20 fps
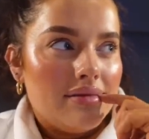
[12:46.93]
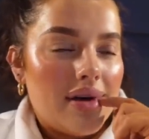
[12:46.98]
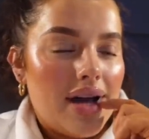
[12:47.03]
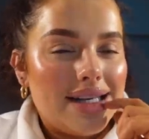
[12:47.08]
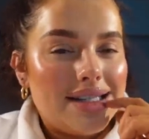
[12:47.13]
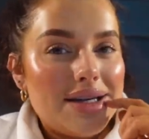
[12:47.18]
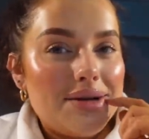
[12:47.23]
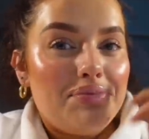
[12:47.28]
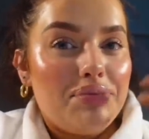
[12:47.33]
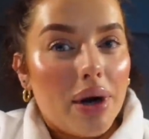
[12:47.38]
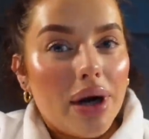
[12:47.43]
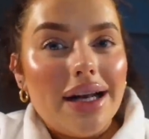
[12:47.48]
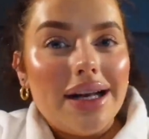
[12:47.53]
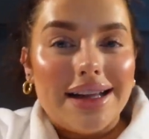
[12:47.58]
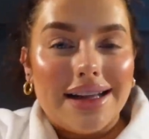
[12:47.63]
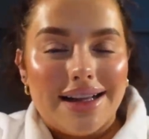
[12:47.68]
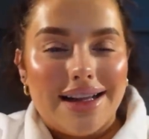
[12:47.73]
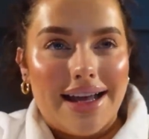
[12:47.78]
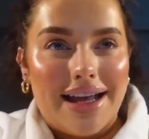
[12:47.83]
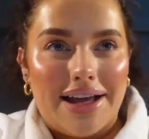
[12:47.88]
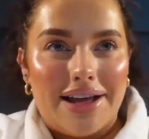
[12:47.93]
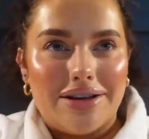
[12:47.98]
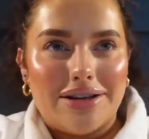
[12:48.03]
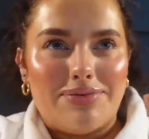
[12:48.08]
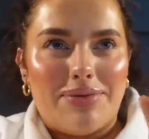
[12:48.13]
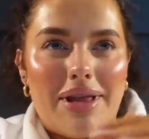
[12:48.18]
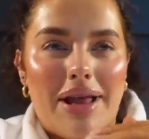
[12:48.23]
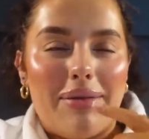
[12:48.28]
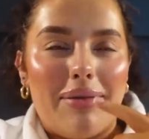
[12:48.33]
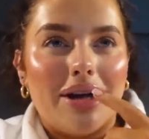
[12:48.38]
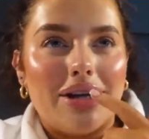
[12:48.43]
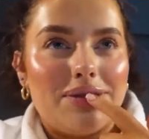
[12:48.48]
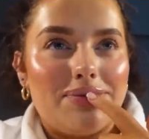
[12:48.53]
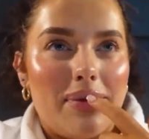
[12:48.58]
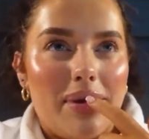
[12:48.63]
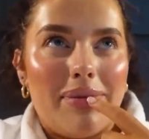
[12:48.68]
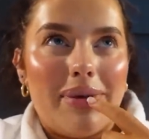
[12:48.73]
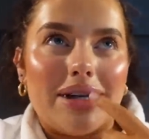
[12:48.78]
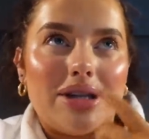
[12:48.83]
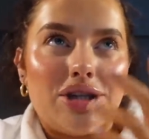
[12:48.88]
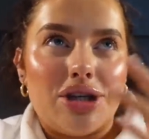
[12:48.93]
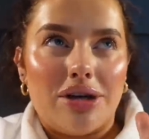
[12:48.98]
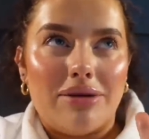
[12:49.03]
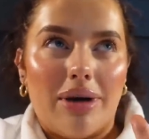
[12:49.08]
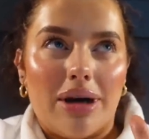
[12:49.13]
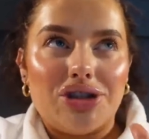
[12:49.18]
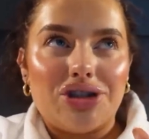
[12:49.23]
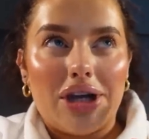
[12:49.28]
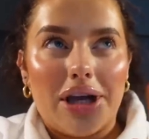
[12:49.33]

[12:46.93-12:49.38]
I did bring little heels, but that might just be a bit too much.